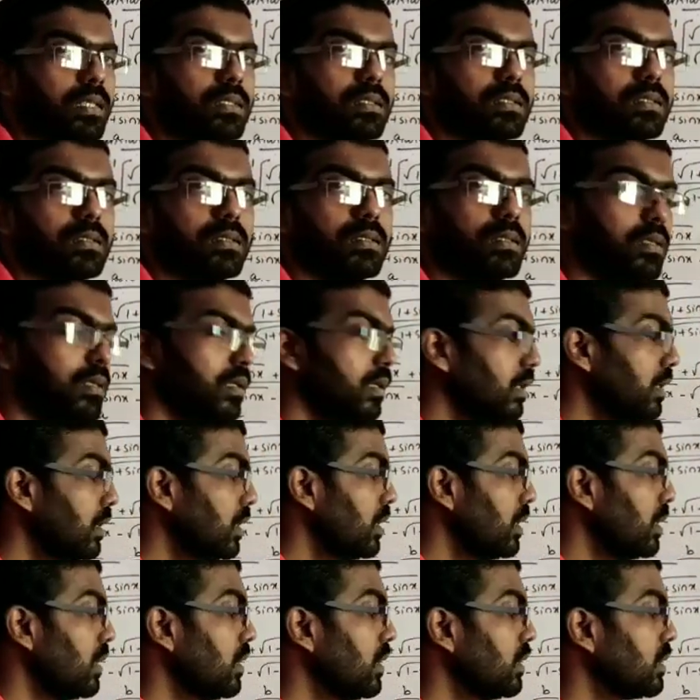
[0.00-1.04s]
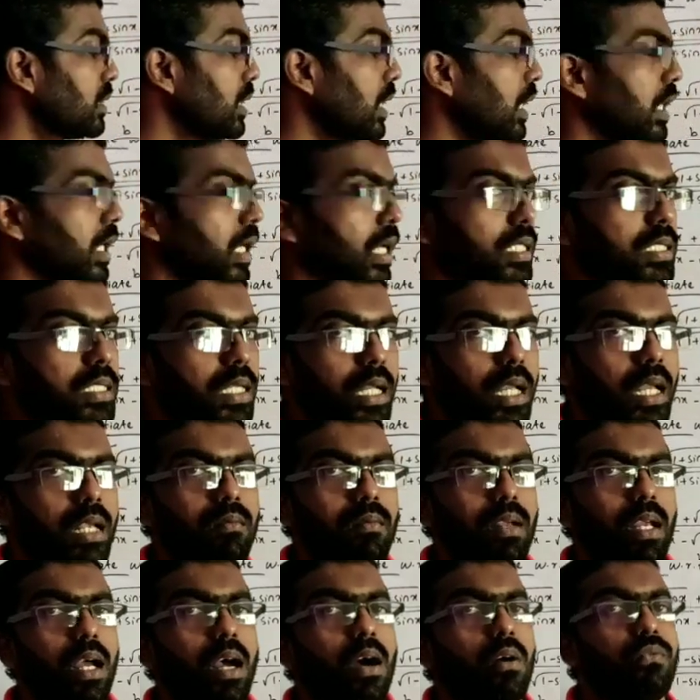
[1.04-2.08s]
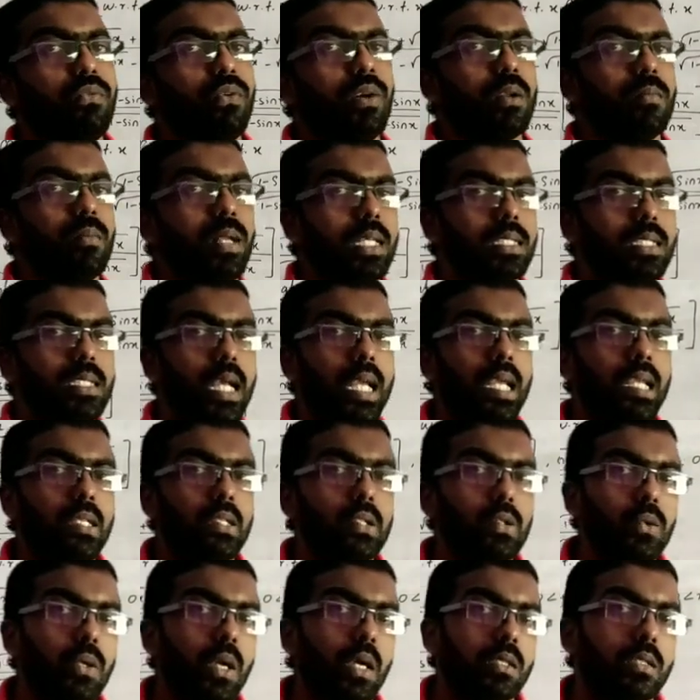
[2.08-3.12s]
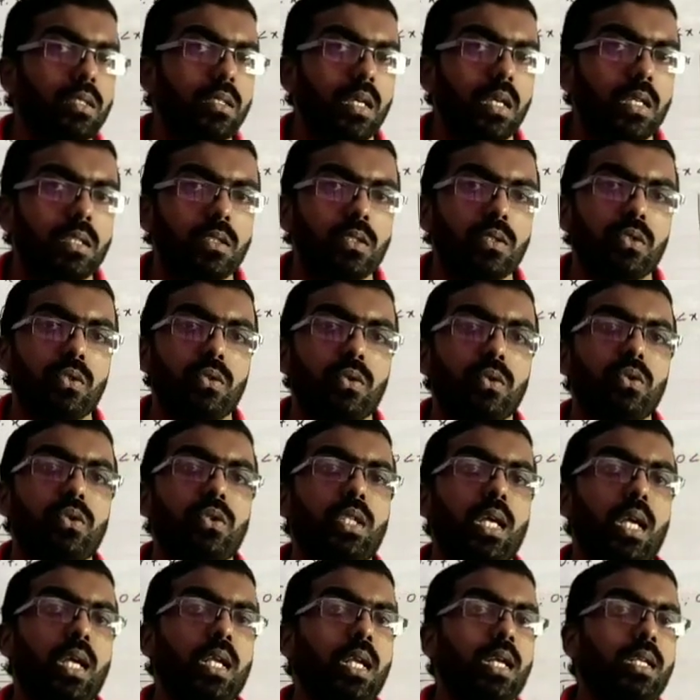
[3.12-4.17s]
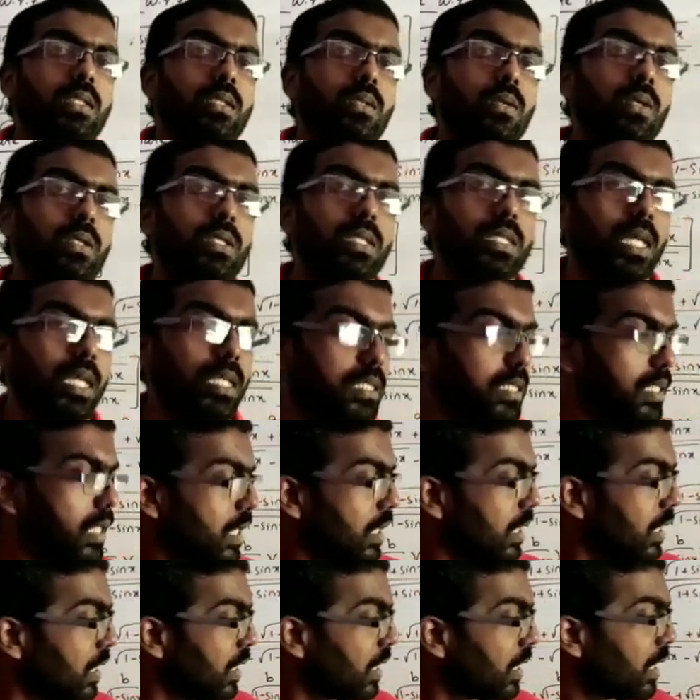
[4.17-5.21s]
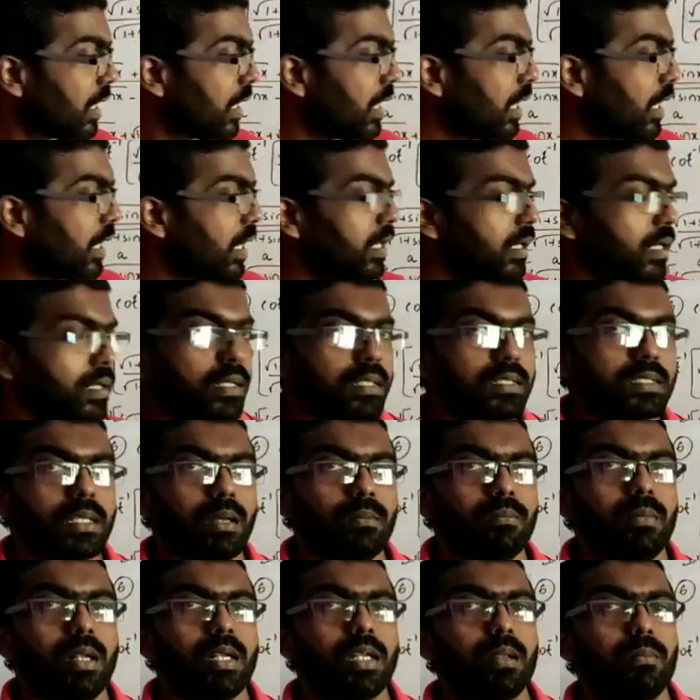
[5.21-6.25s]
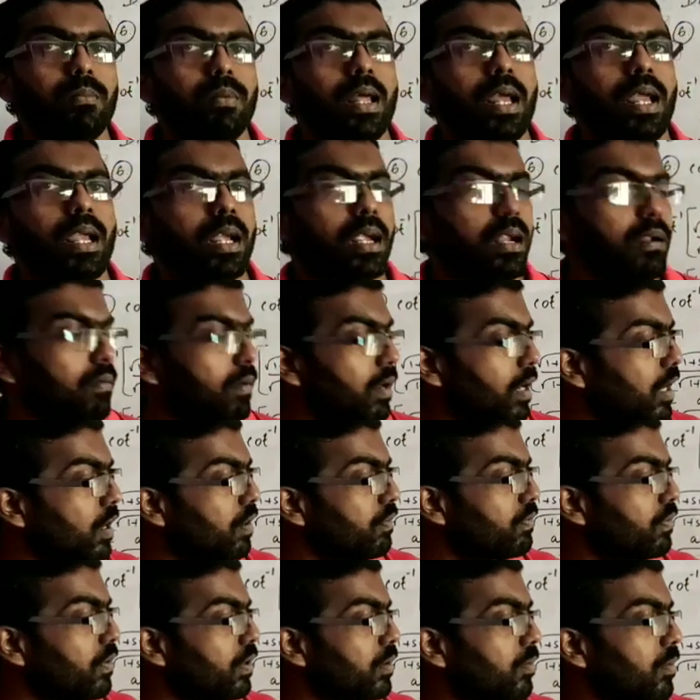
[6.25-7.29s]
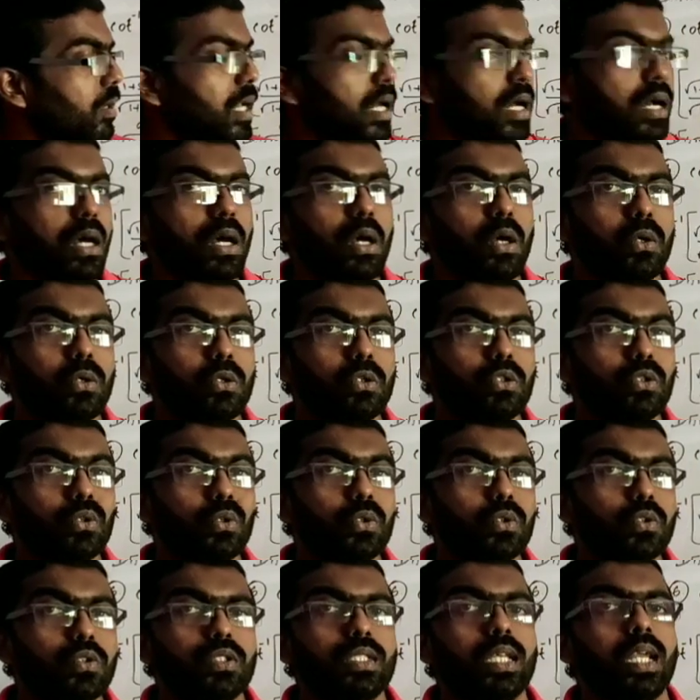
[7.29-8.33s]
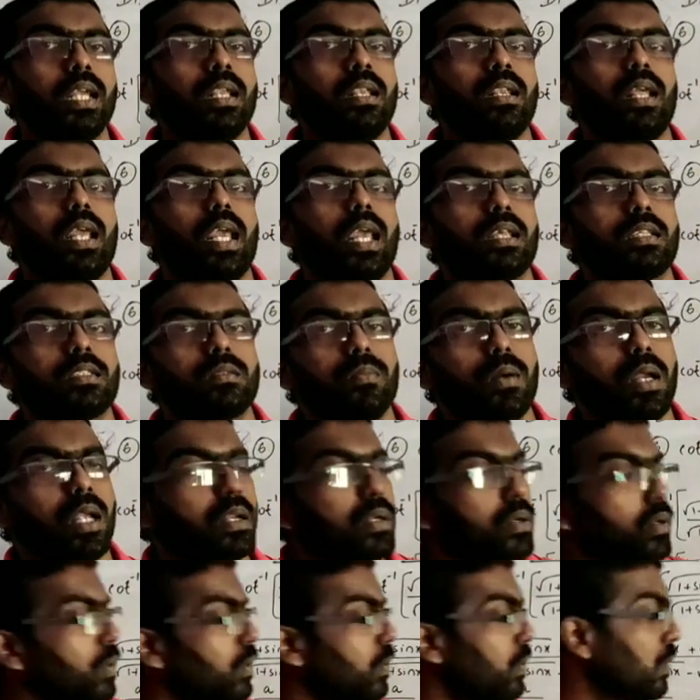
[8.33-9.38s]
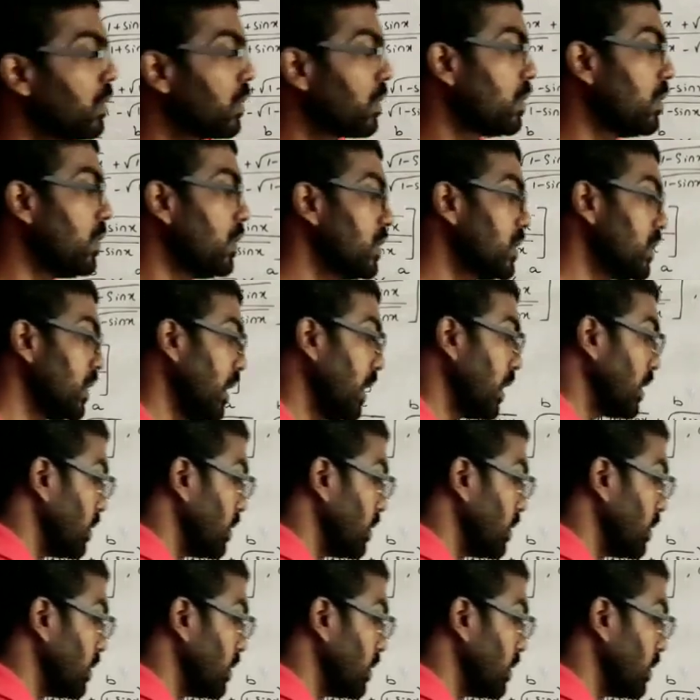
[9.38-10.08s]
x. Sin x, again we have formula. Sin 2x is 2 sin x cos x, and in the submultiple angle we have formula 2 sin x by 2 cos